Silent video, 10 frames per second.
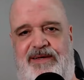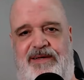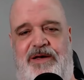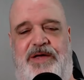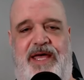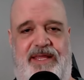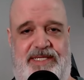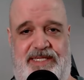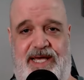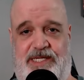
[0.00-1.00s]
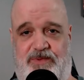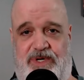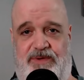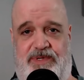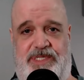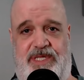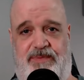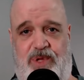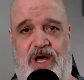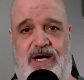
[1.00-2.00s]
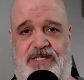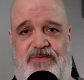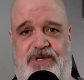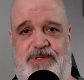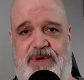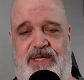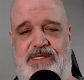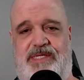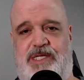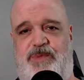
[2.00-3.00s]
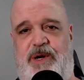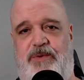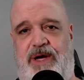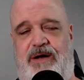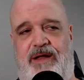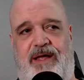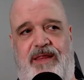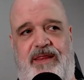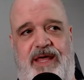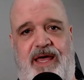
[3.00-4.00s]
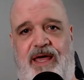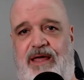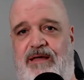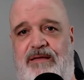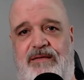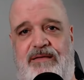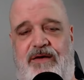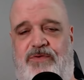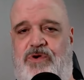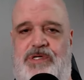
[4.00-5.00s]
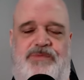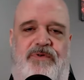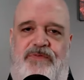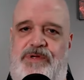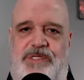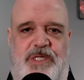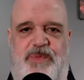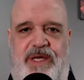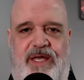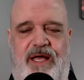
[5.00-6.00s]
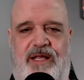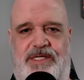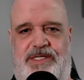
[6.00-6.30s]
Okay, this next one was the Bloc's first round, the six-minute round, and they, of course, refused to speak English.